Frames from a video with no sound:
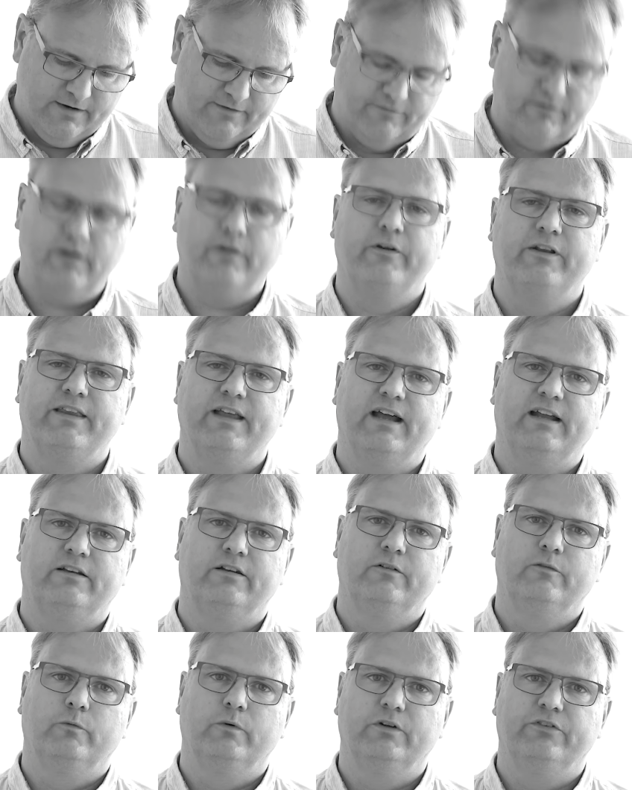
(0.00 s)
Following
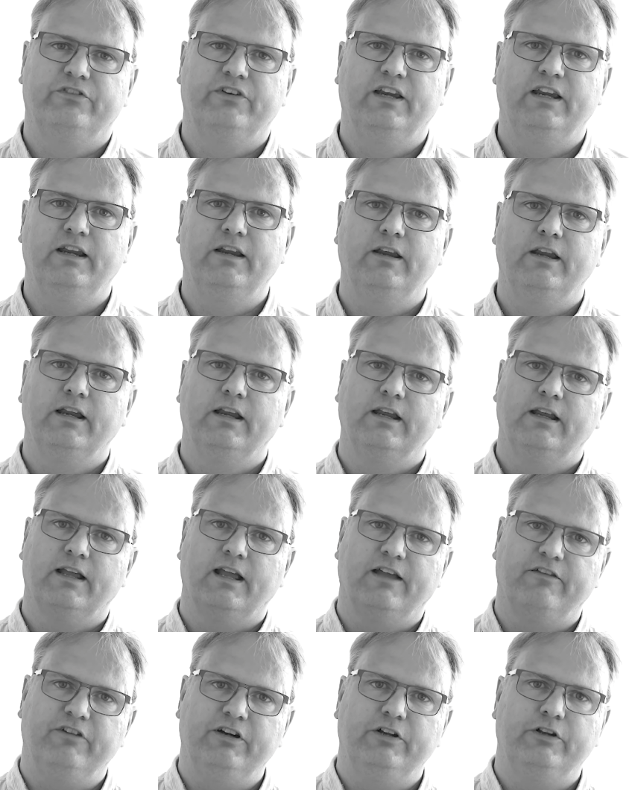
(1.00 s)
that, we'll see
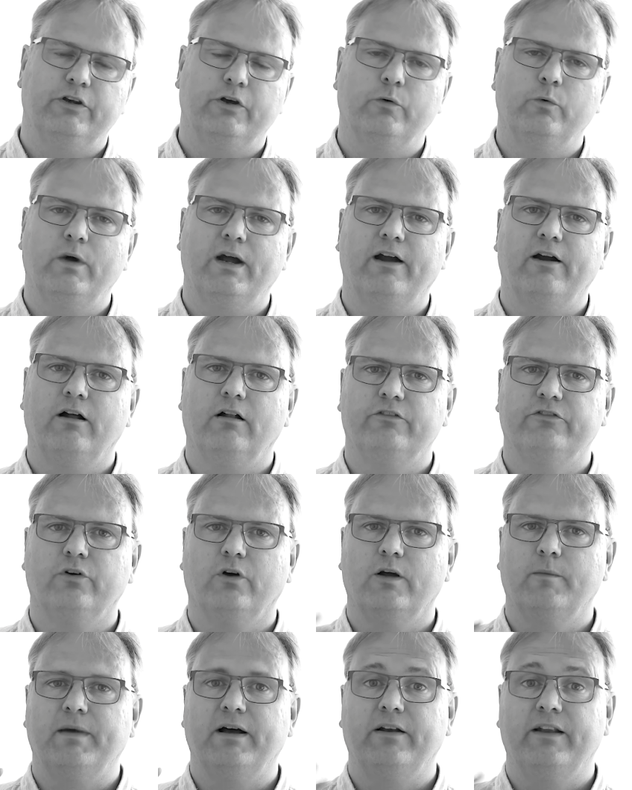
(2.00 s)
a video where I'll
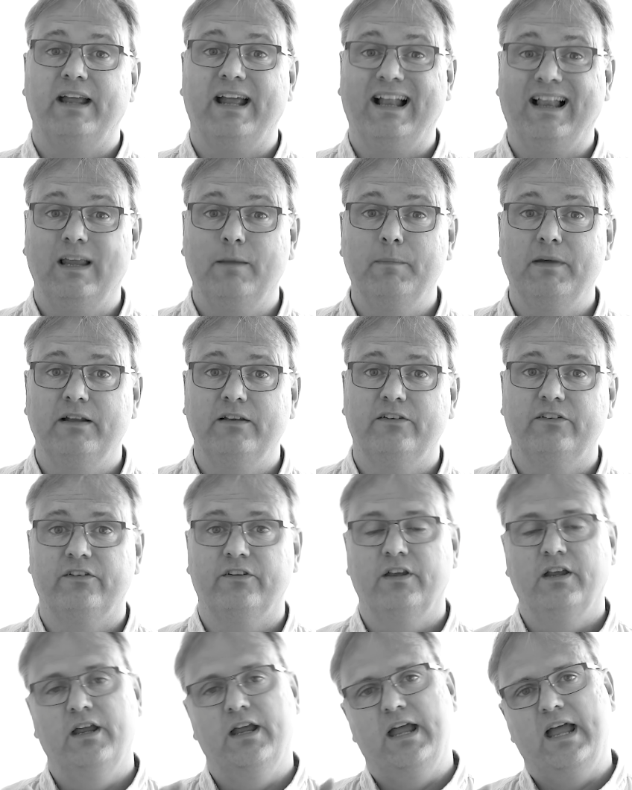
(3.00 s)
talk about
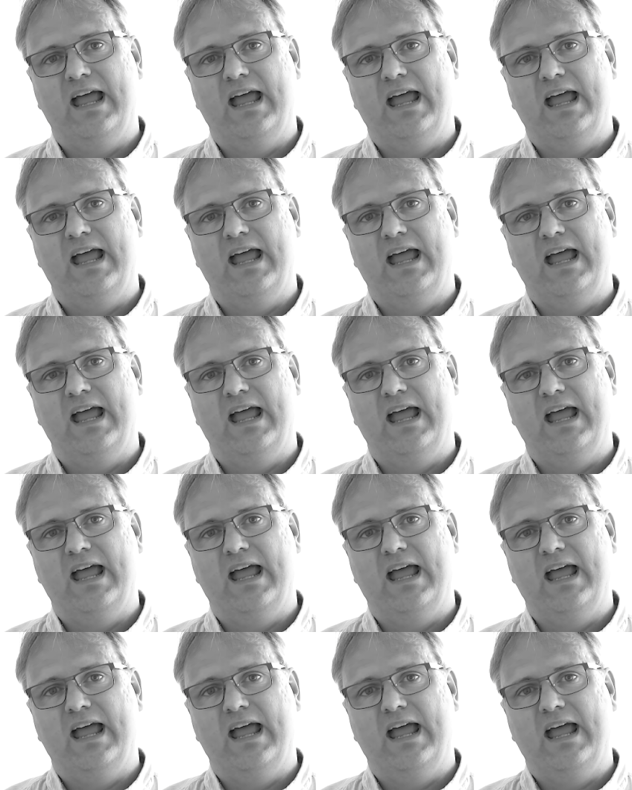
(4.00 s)
elements